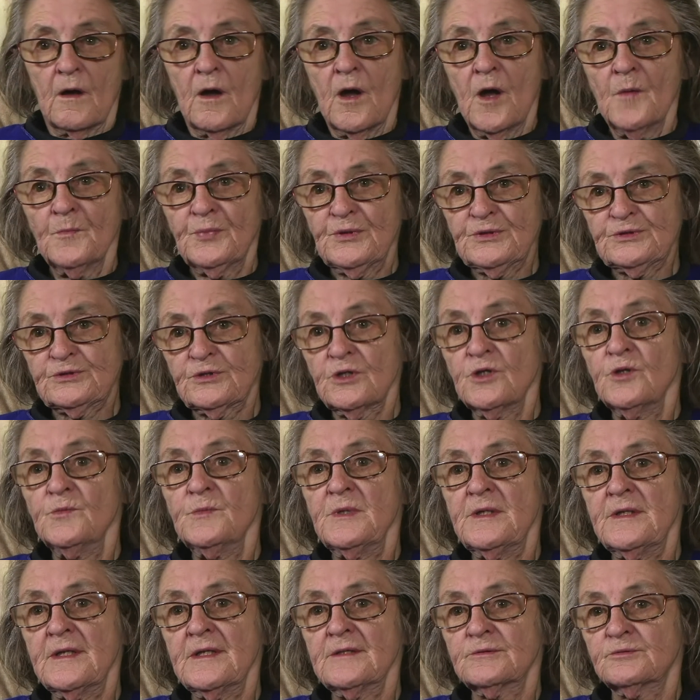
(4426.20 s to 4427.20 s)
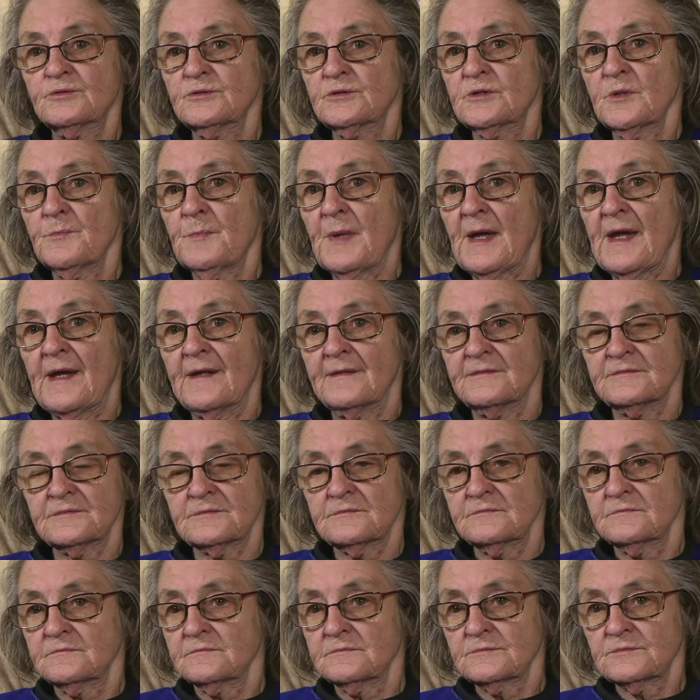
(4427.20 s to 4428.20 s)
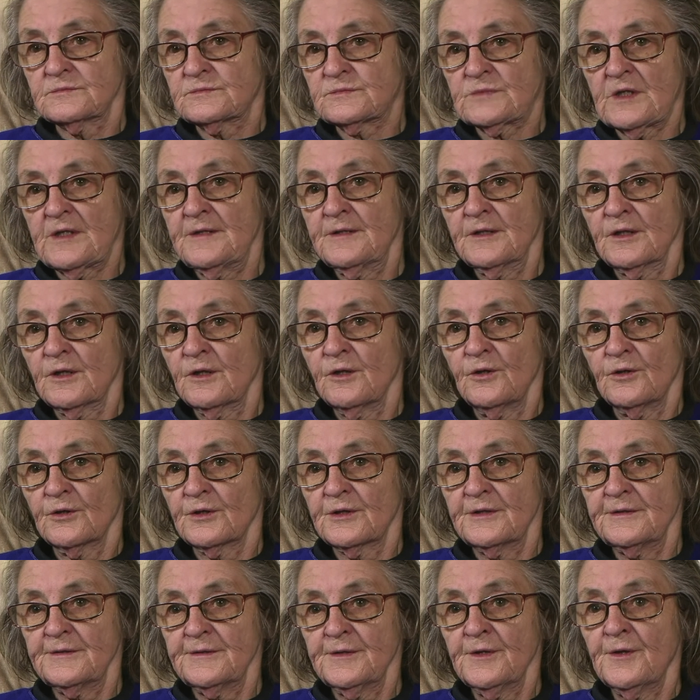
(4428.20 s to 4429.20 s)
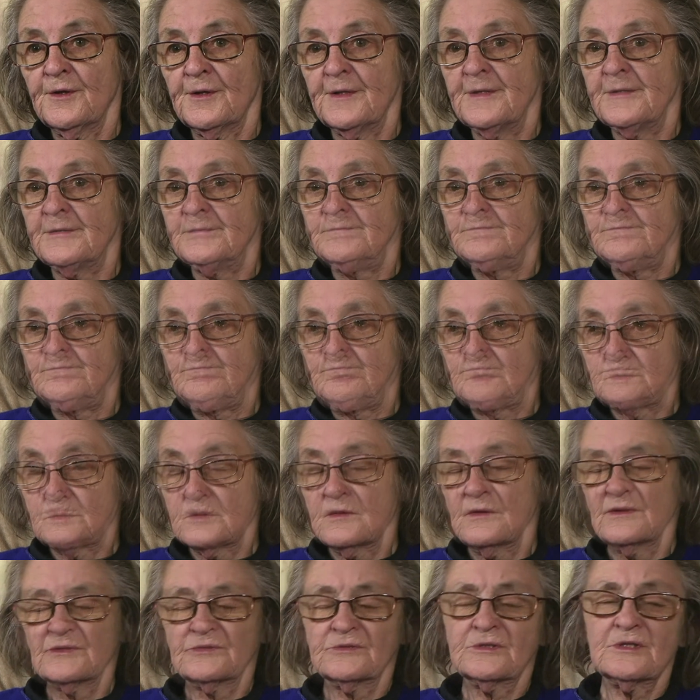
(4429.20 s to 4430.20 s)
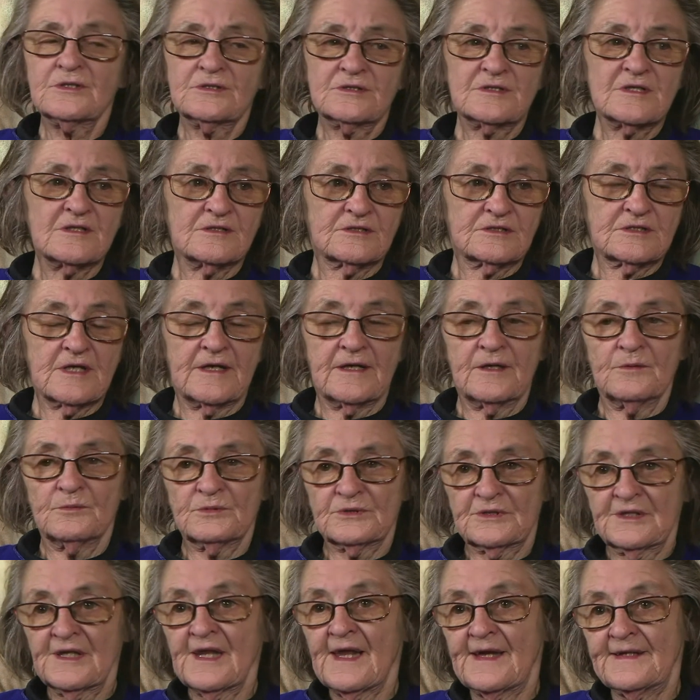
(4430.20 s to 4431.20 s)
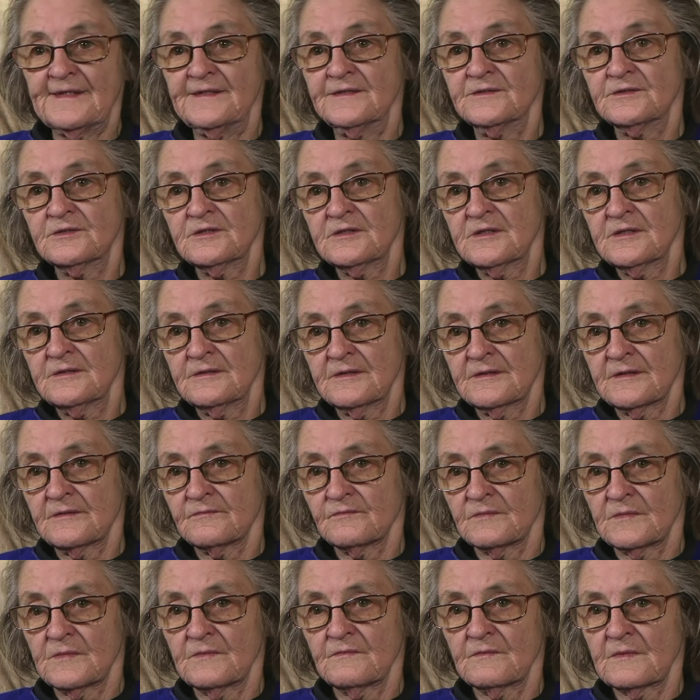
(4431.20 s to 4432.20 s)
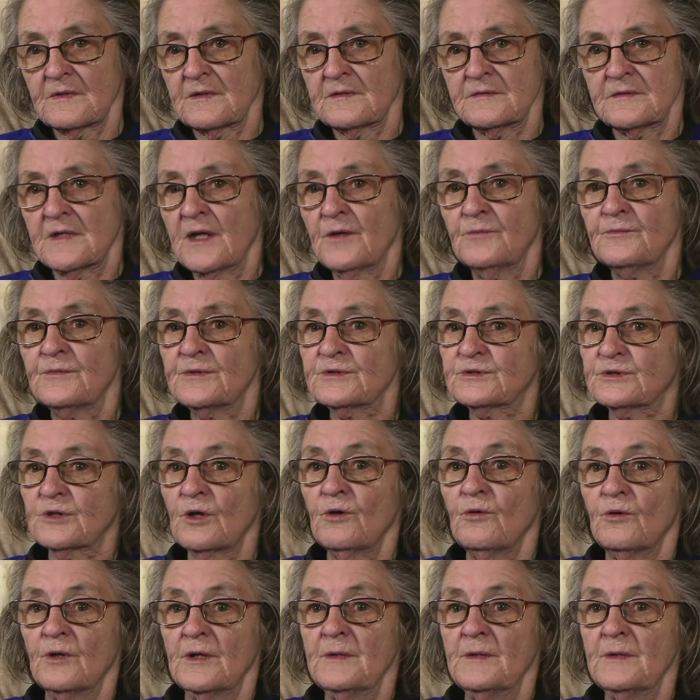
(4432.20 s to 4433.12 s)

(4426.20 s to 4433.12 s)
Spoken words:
I'm presuming this was about 10 o'clock at night. She's just said it was late. She didn't know the time.